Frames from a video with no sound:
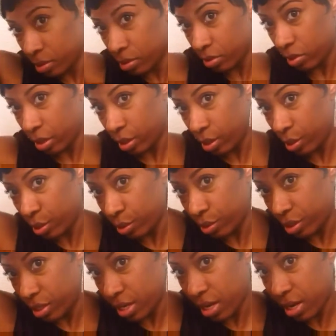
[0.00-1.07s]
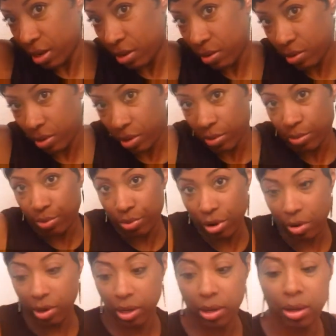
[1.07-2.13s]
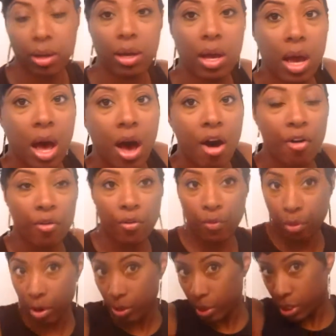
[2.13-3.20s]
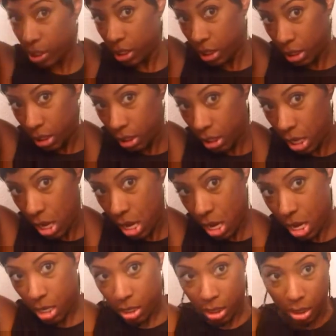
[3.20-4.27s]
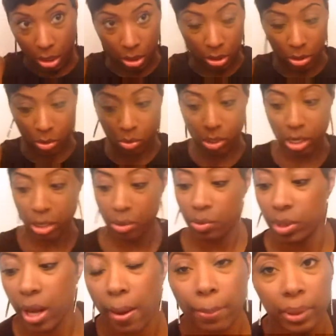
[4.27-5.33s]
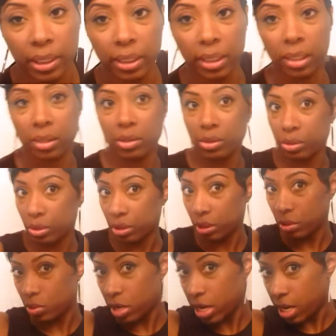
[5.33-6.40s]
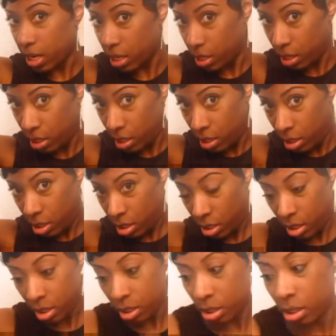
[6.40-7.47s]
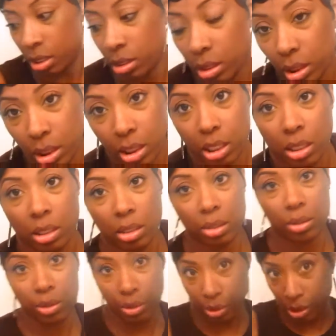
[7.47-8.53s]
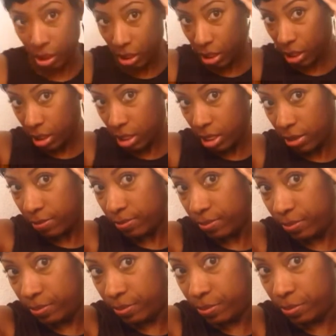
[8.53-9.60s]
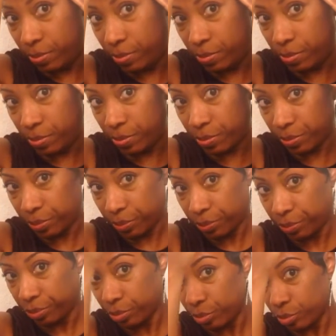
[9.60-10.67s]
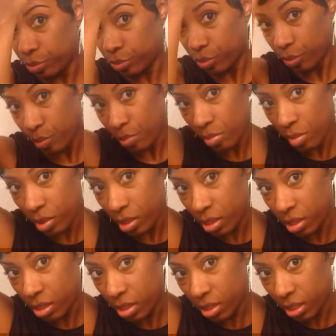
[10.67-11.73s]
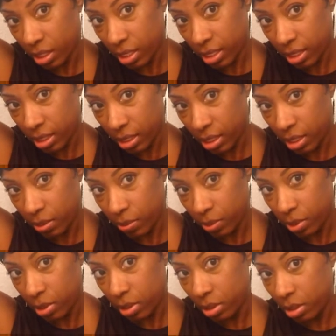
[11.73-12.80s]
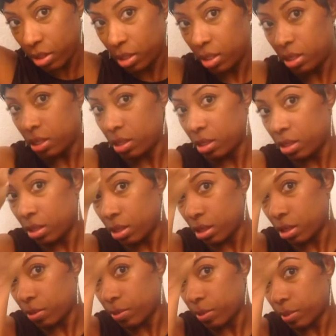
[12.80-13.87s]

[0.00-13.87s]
So I curled it down and brought it forward just a tad. So later when I blend, you'll see why it's a good idea to curl it like that. And this, I like to keep it up.